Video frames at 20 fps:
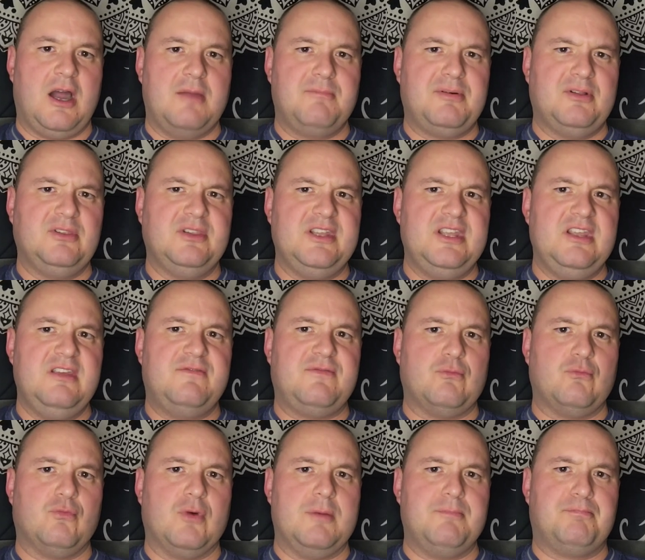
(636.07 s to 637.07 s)
I
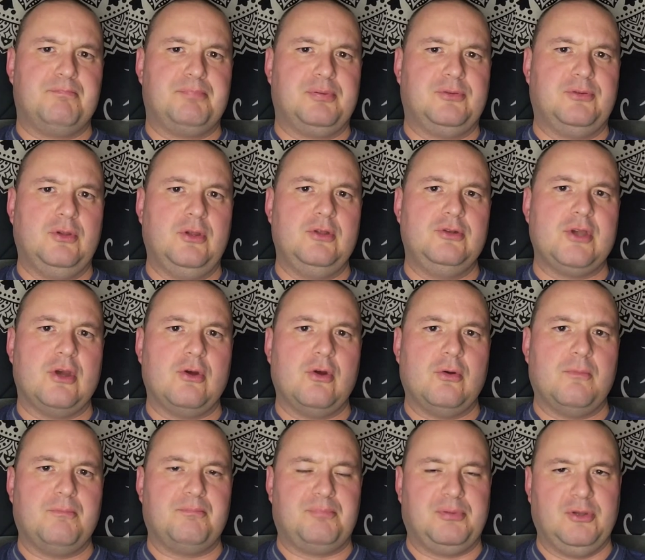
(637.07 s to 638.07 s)
believe when
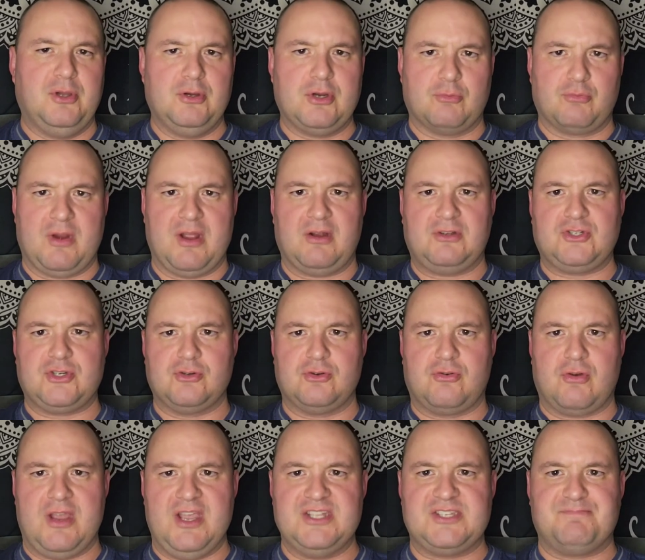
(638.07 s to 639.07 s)
Pluto Pluto
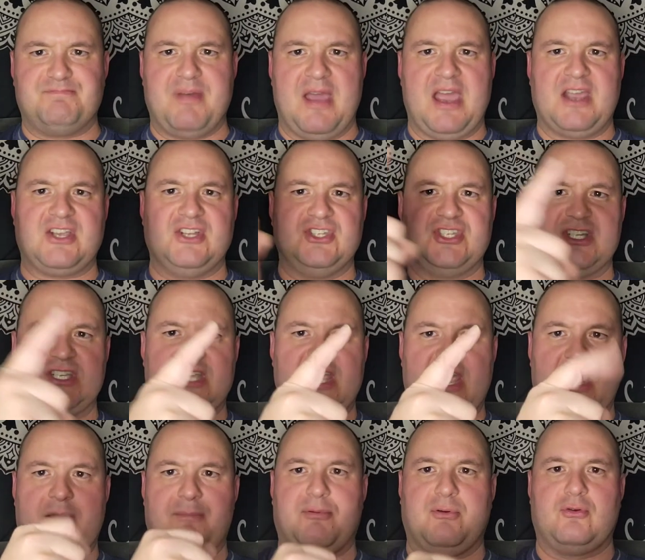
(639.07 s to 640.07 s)
retrogrades back into
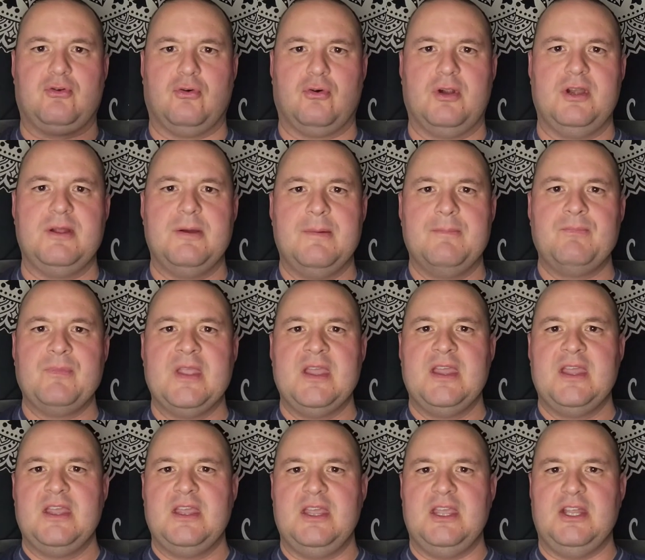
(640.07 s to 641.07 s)
Capricorn
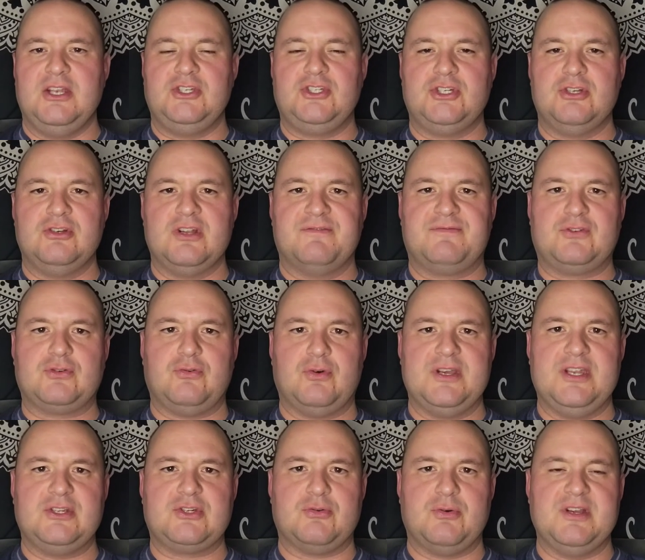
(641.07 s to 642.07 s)
in June of
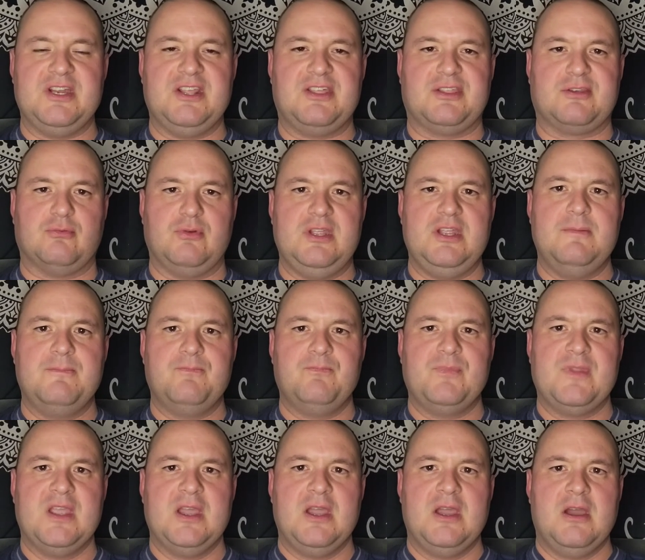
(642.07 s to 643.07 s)

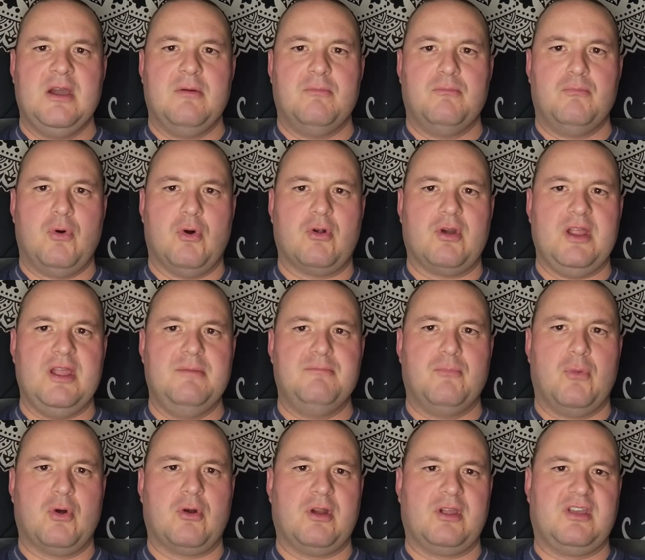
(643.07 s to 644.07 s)
2023, more
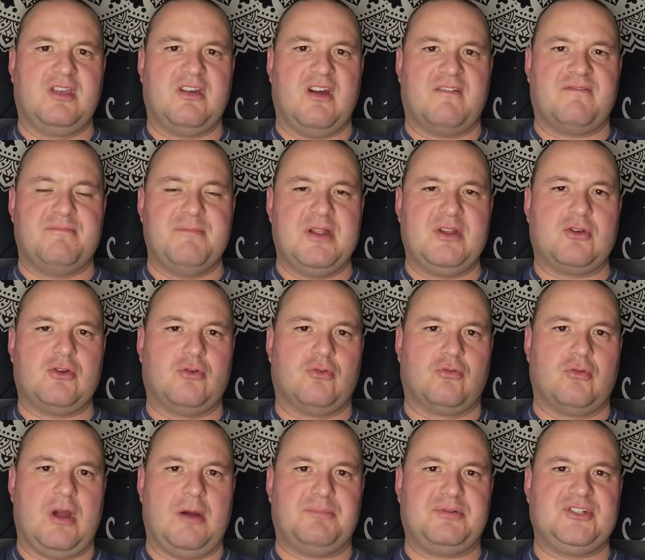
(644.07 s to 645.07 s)
and more government
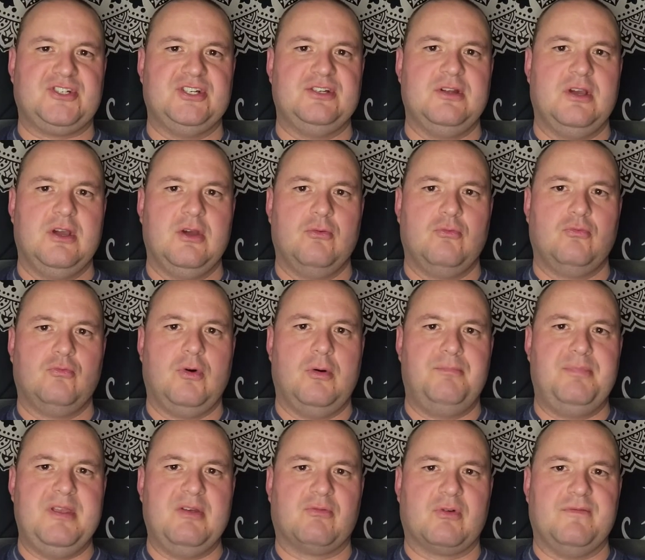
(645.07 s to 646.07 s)
corruption
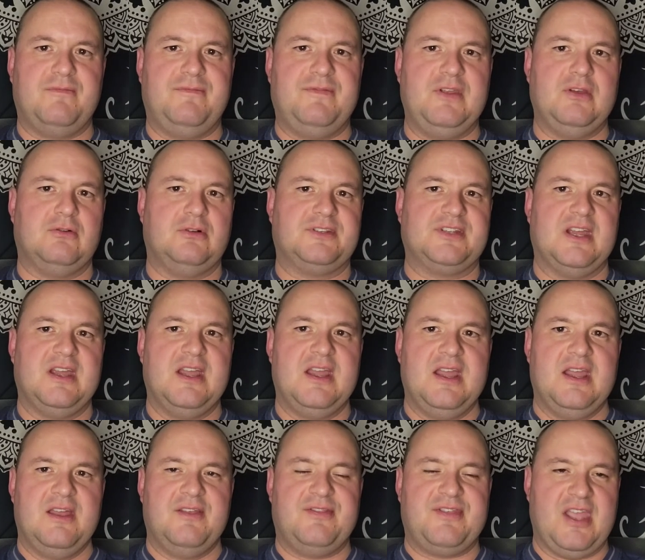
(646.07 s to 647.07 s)
will be revealed
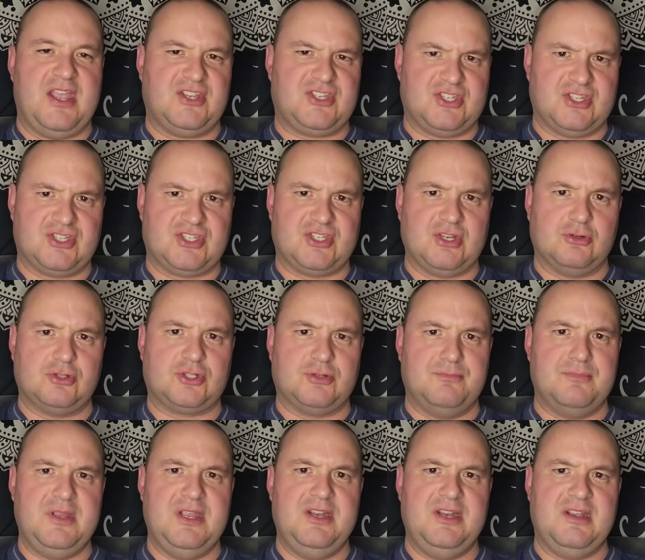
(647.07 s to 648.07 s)
thanks to
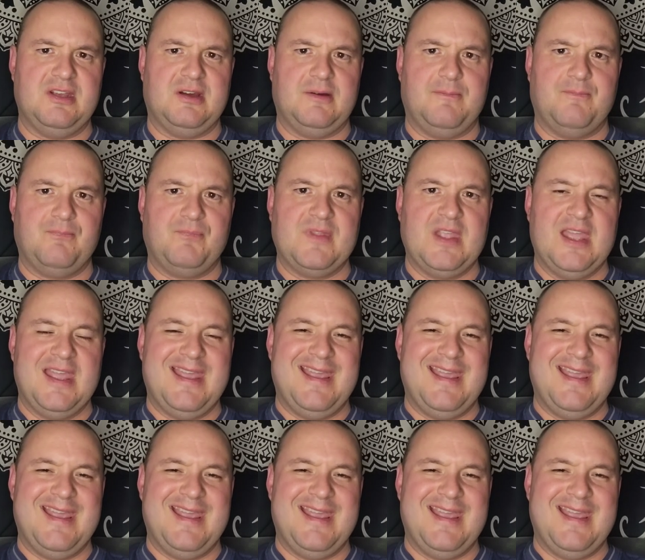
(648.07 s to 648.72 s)
social media.